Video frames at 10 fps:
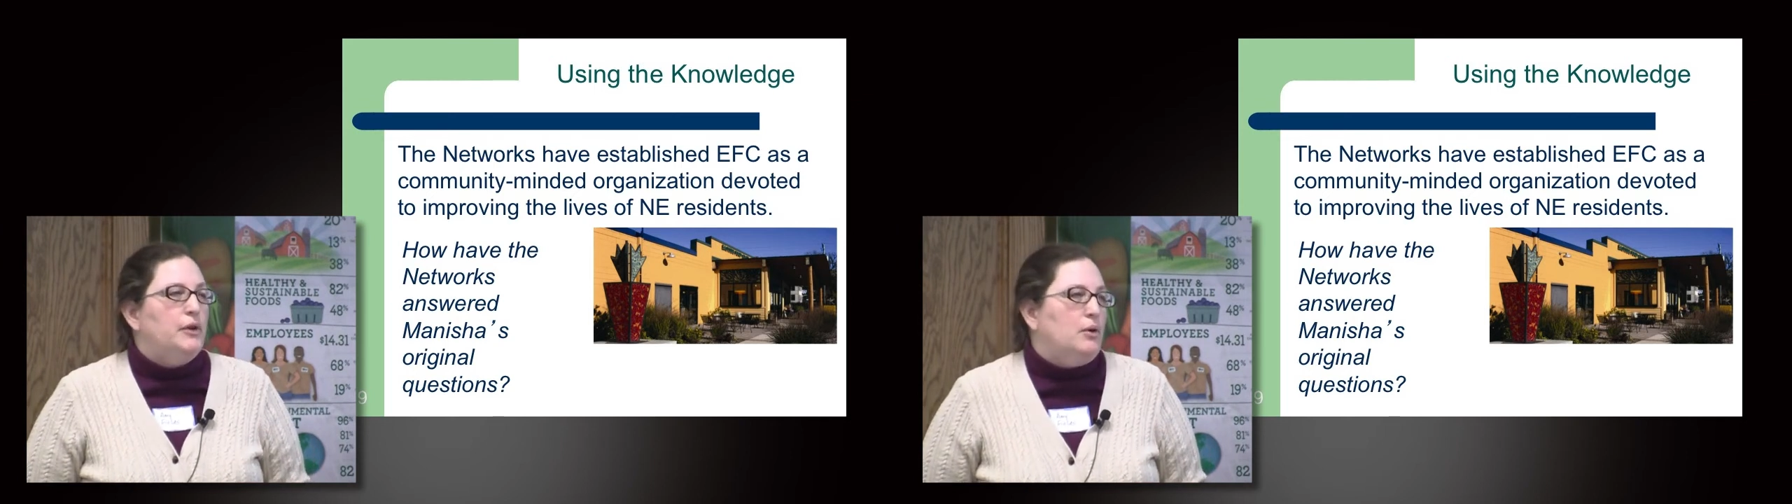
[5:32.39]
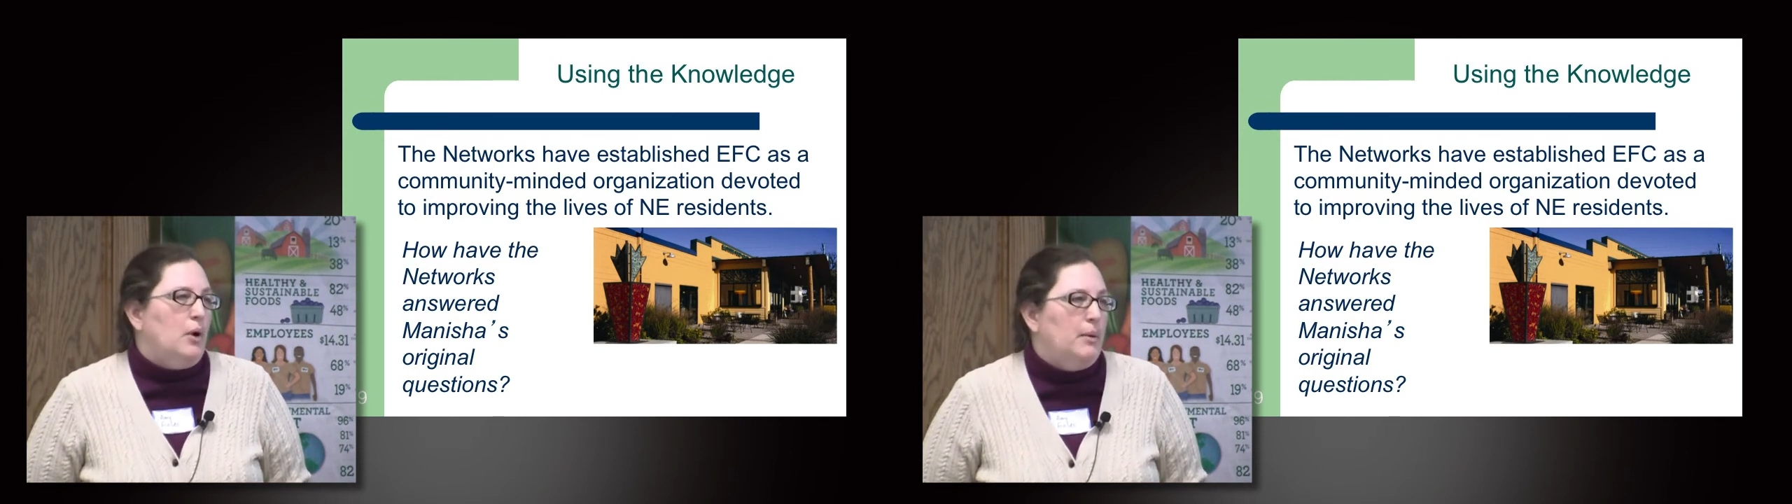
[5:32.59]
of
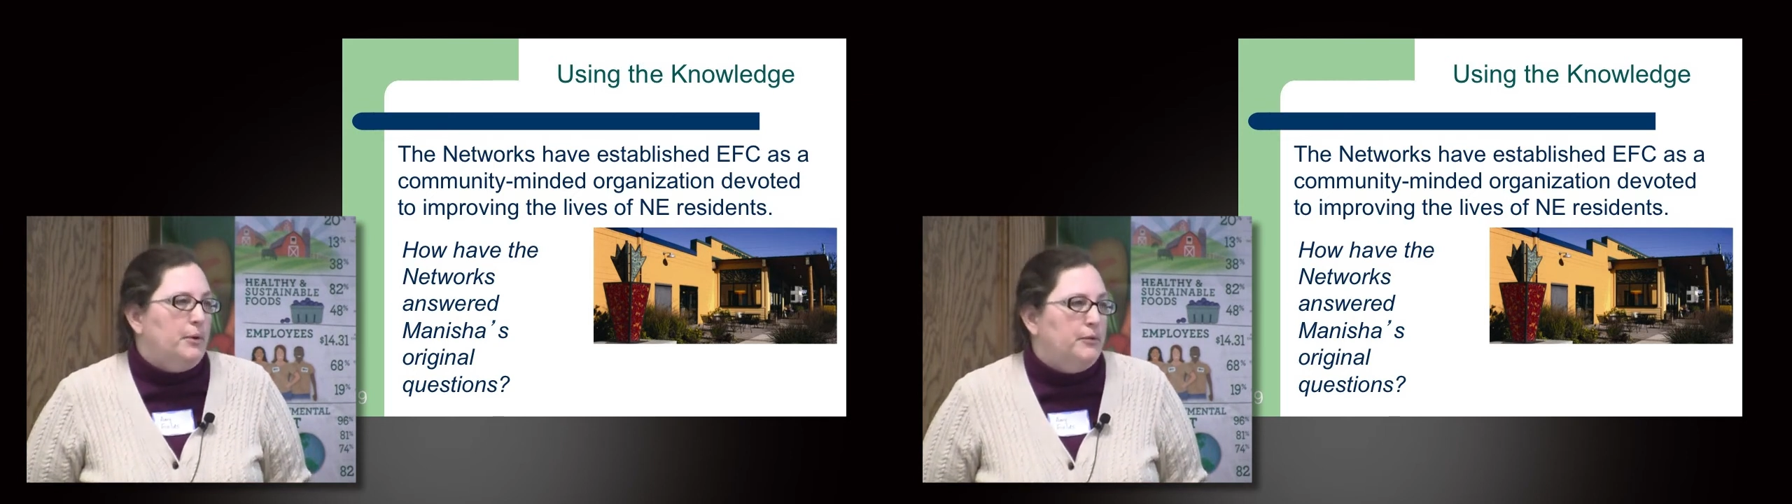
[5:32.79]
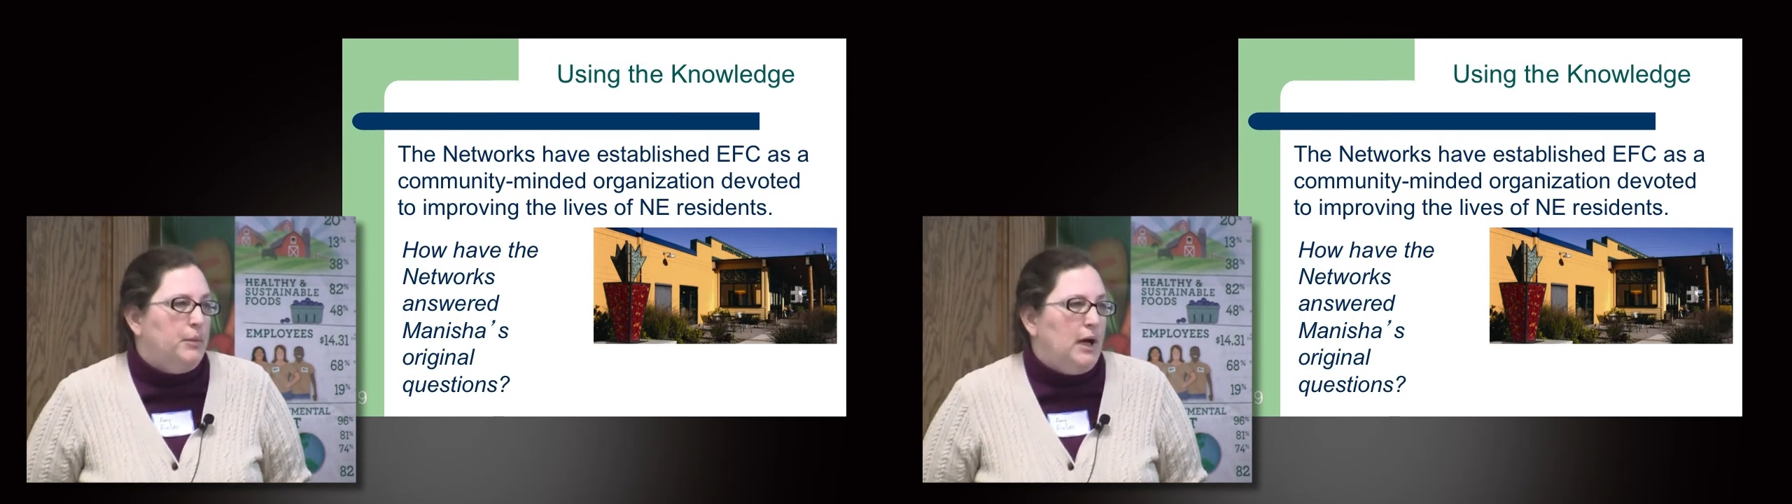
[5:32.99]
the
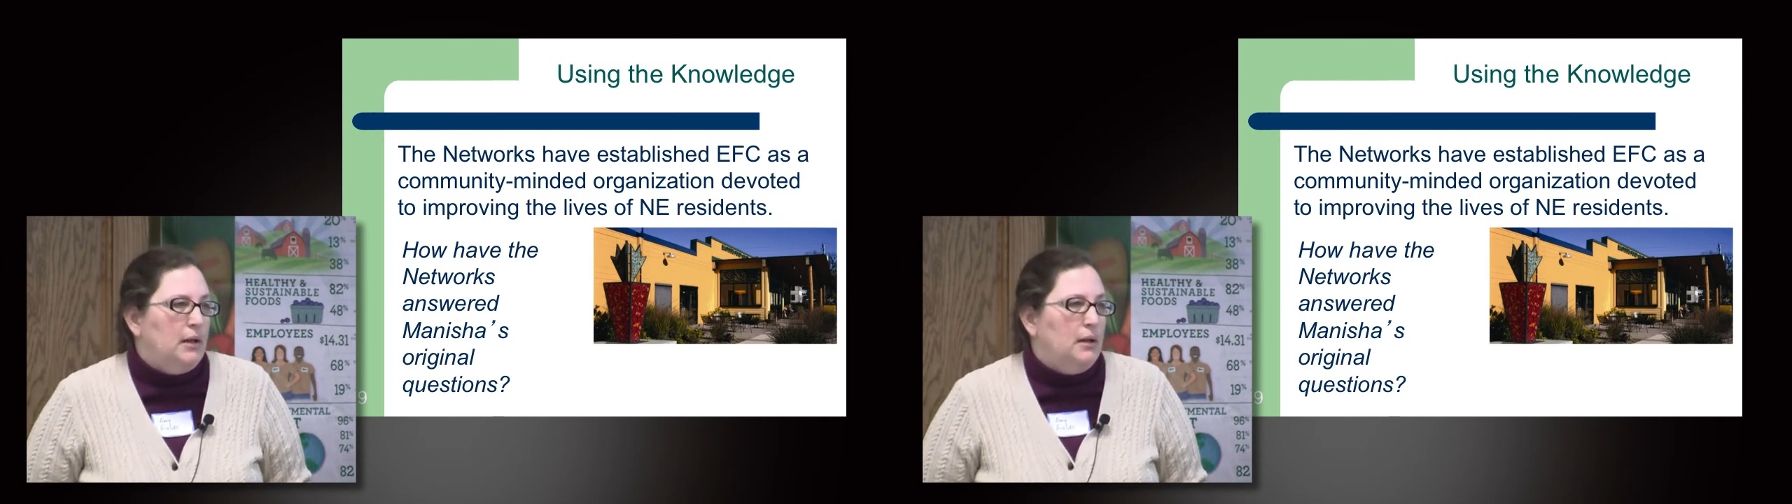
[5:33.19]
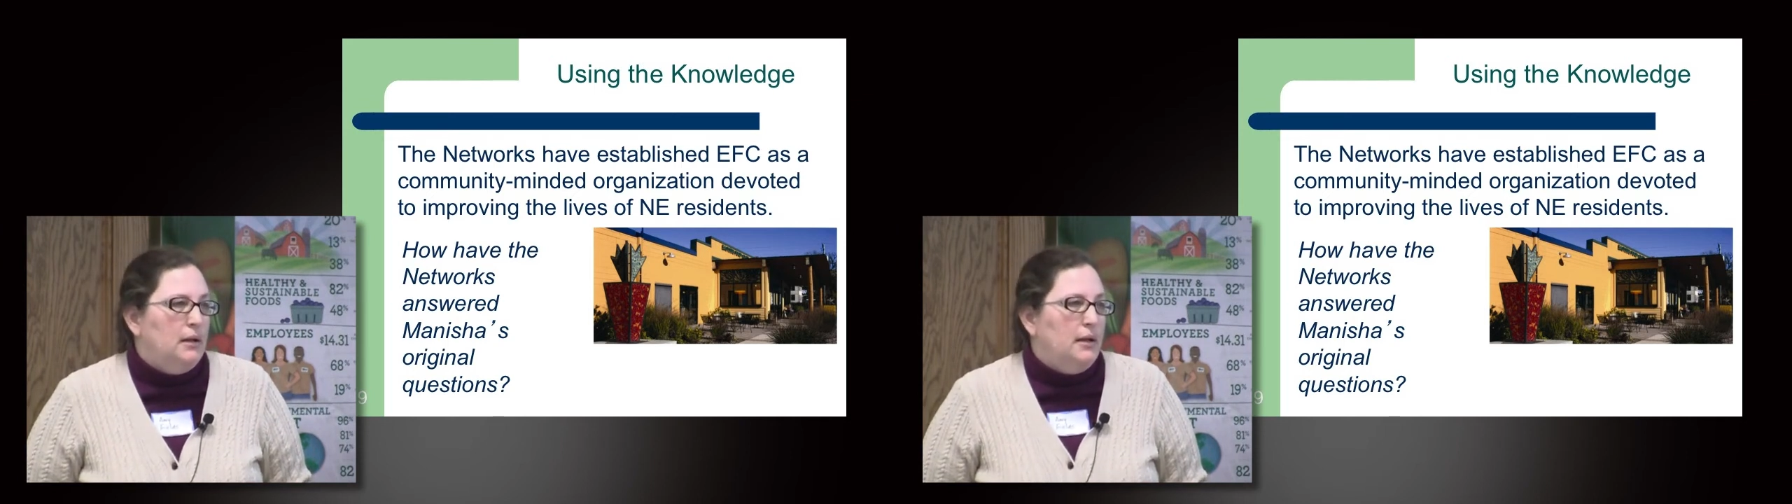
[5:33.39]
cooperative
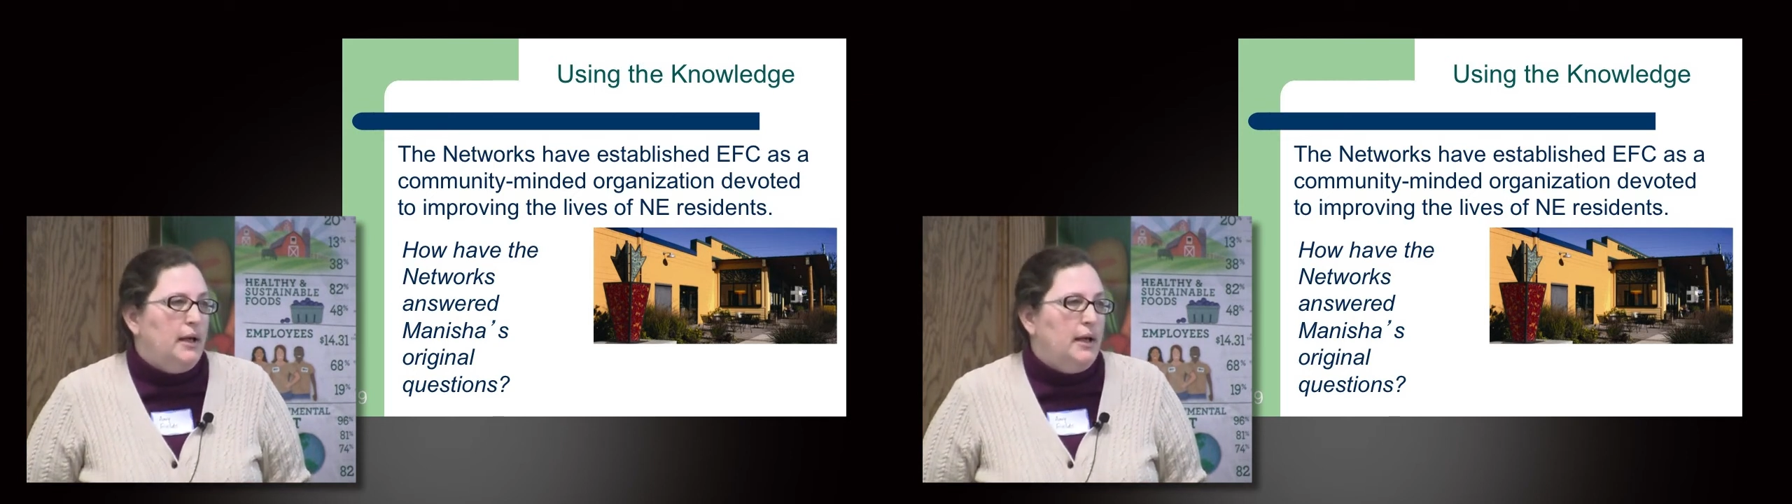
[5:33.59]
model.